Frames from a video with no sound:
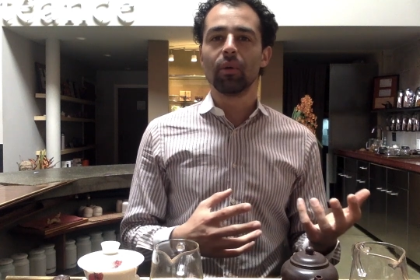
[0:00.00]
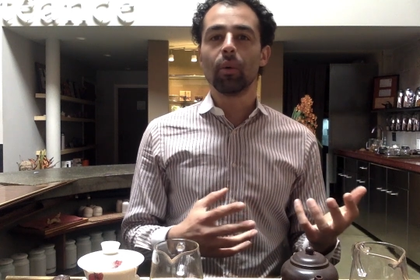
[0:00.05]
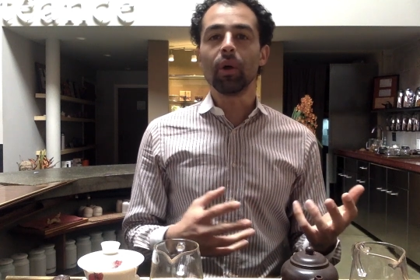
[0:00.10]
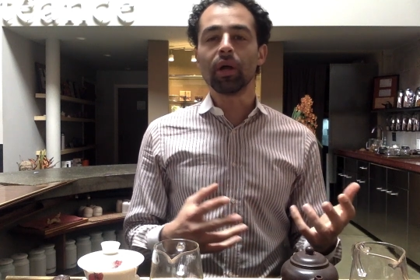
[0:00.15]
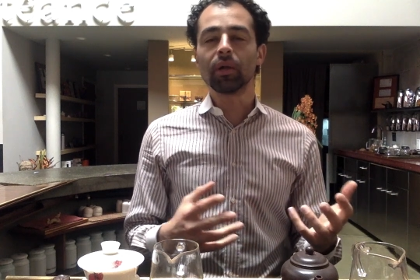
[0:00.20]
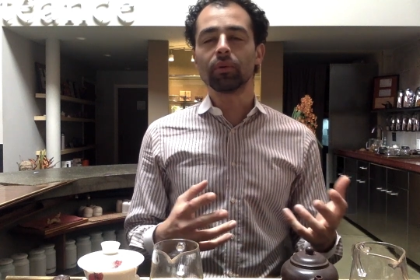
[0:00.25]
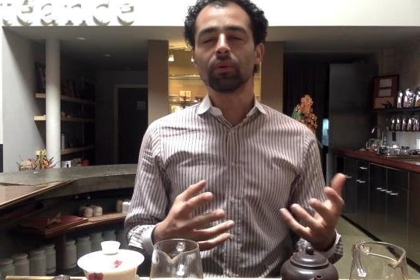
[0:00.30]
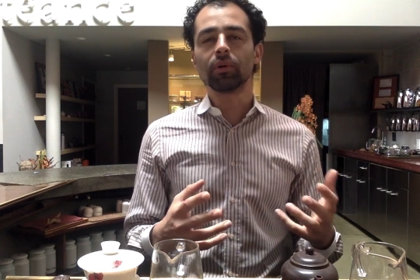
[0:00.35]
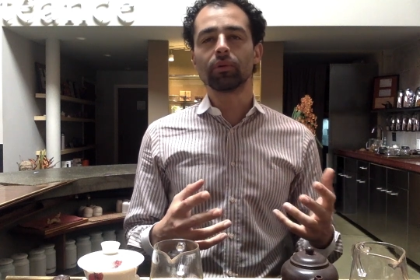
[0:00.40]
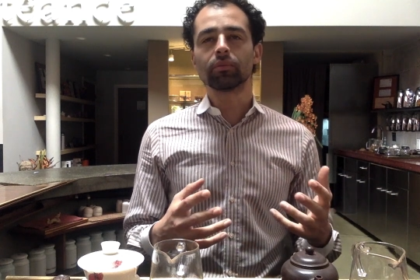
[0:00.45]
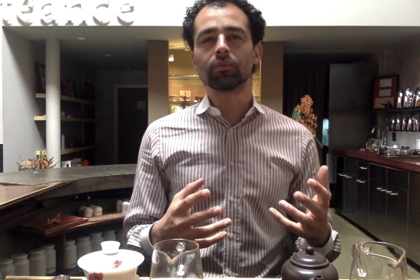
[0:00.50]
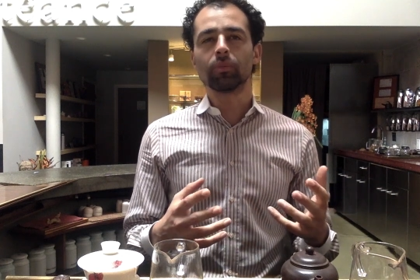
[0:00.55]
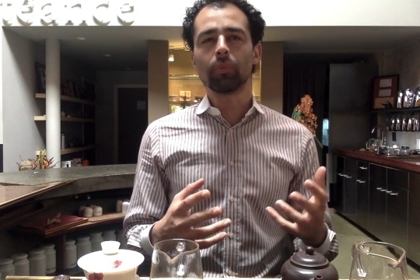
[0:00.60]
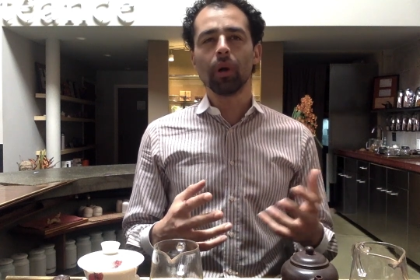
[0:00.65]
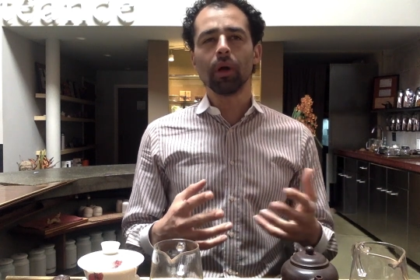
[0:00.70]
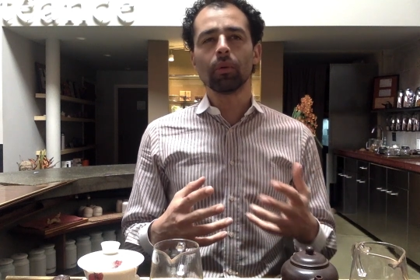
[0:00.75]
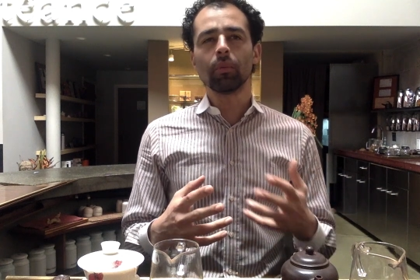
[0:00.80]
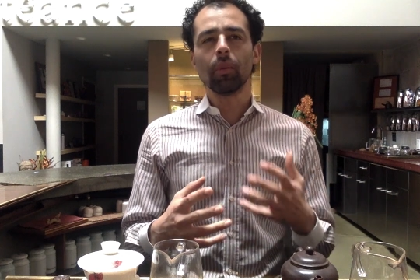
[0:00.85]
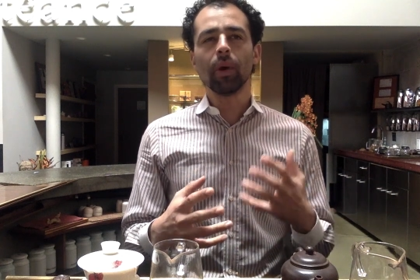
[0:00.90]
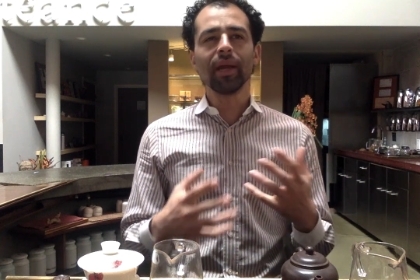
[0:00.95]

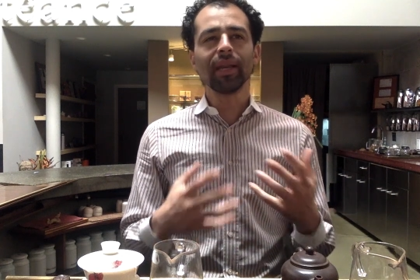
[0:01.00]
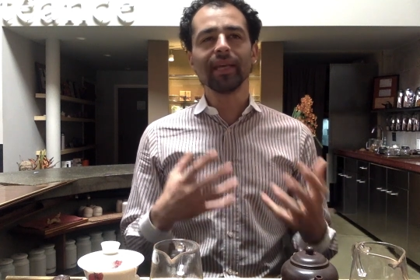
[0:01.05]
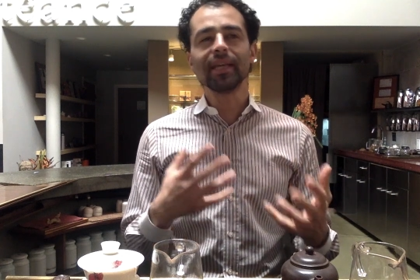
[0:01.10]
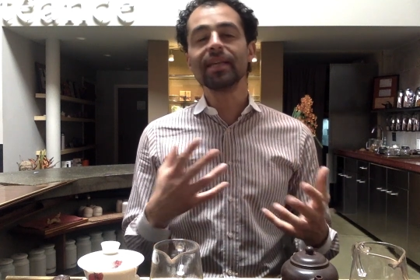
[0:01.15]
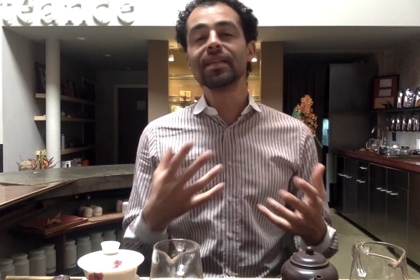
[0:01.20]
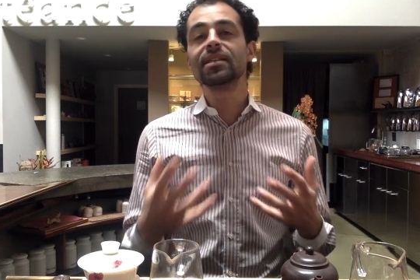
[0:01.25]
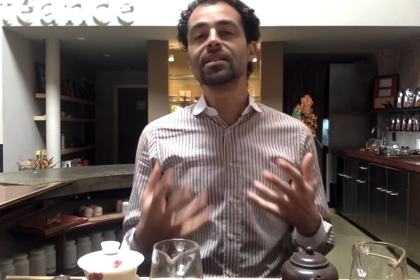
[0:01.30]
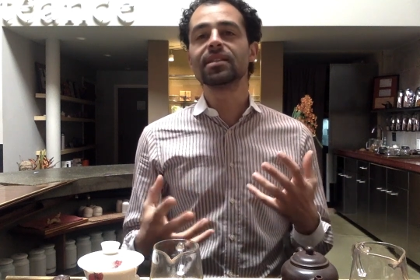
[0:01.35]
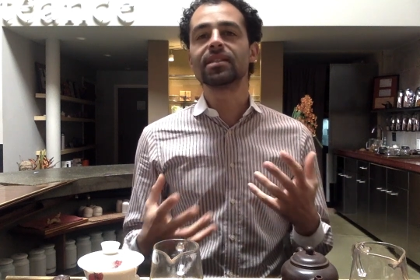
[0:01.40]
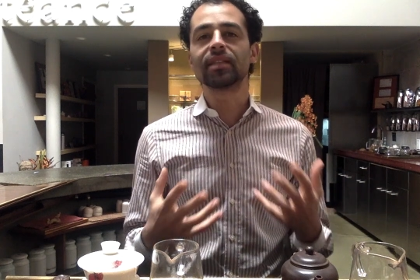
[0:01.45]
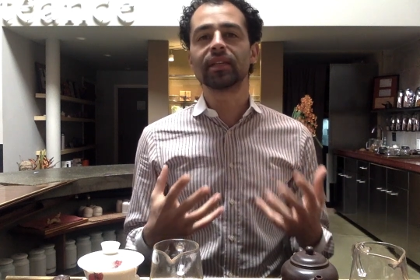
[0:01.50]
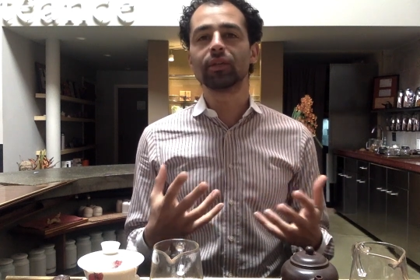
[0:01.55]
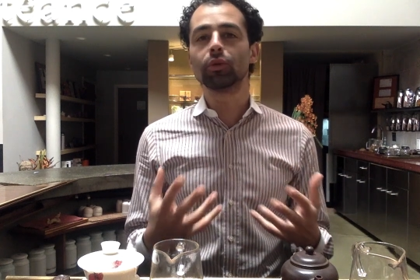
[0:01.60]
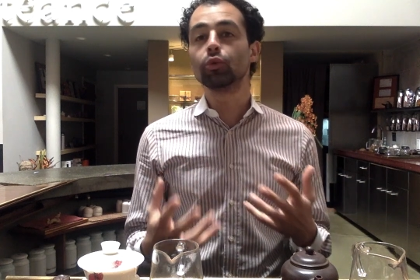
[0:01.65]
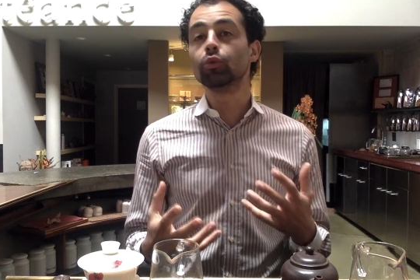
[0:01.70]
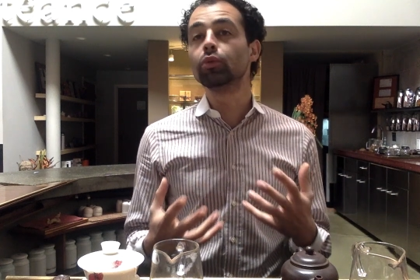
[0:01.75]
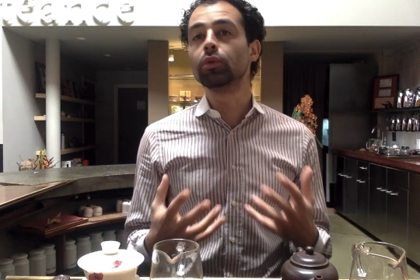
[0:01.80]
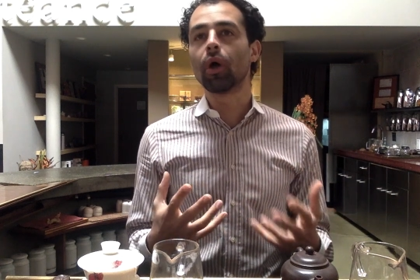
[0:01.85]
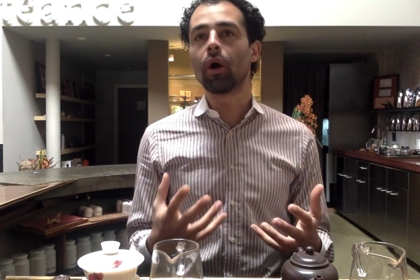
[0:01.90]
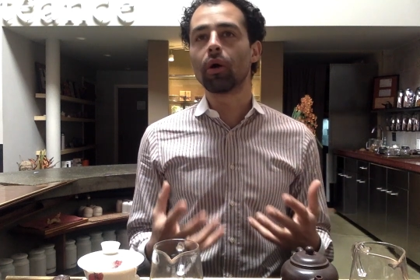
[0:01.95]
What is an
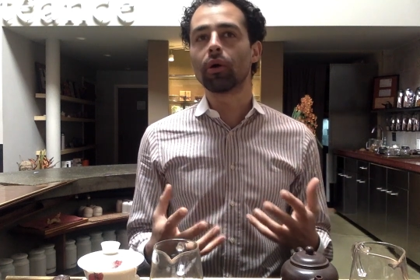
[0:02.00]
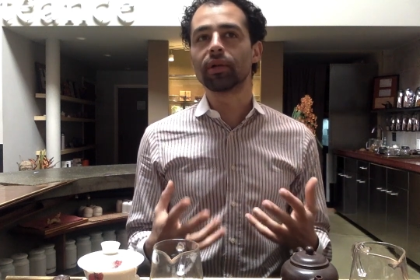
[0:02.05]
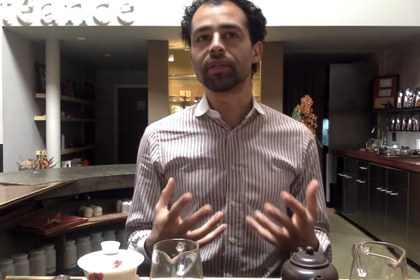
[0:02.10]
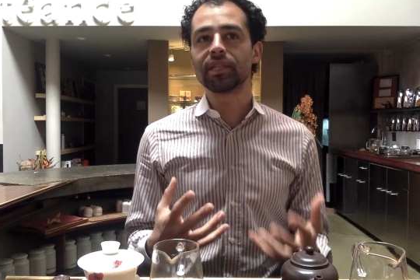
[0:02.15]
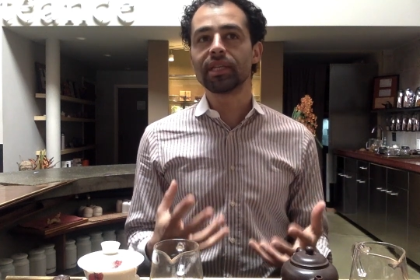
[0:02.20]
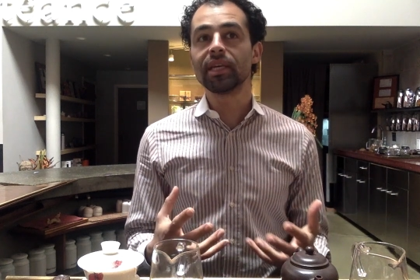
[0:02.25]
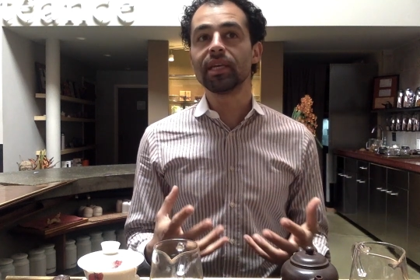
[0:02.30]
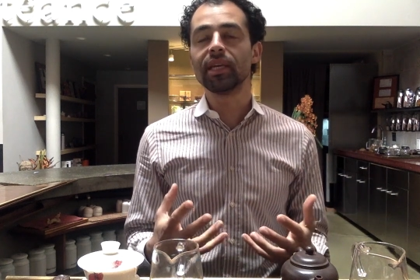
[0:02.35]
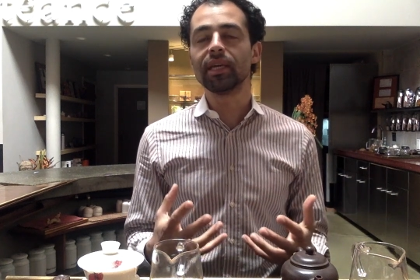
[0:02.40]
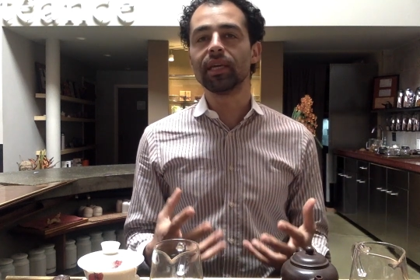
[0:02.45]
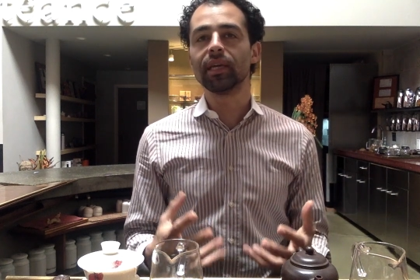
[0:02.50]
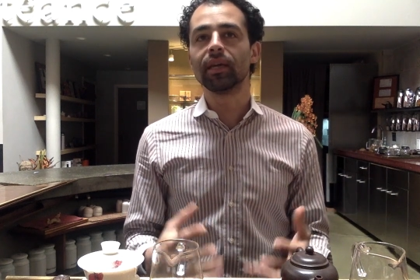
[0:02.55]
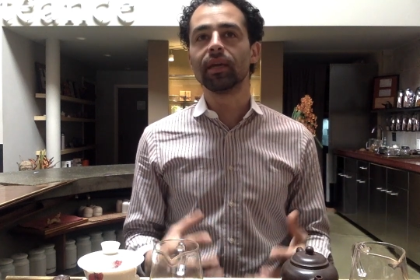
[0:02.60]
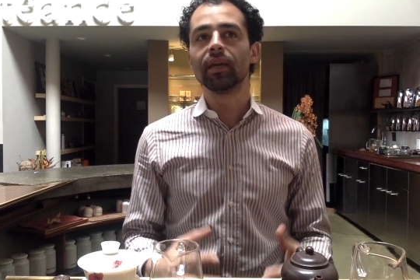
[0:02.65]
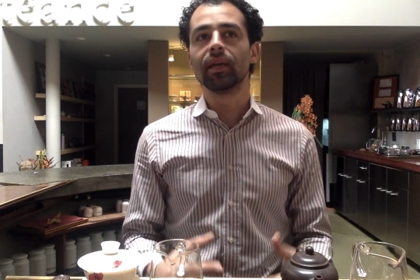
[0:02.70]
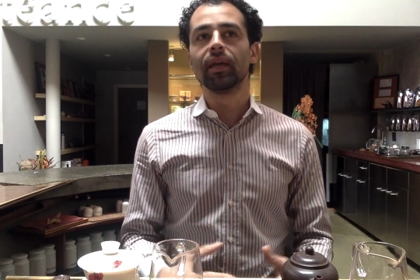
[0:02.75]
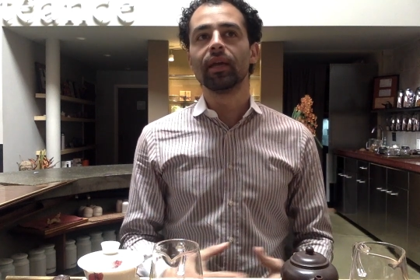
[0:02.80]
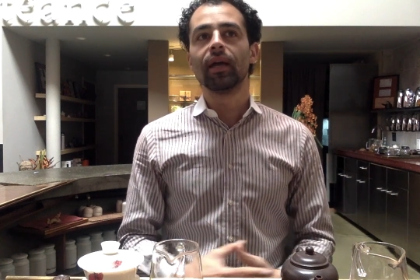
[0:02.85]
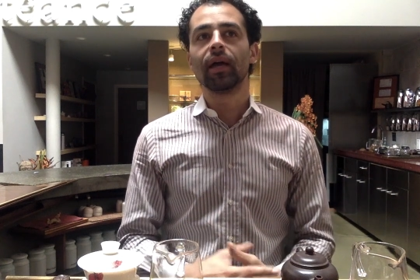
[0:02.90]
oolong tea?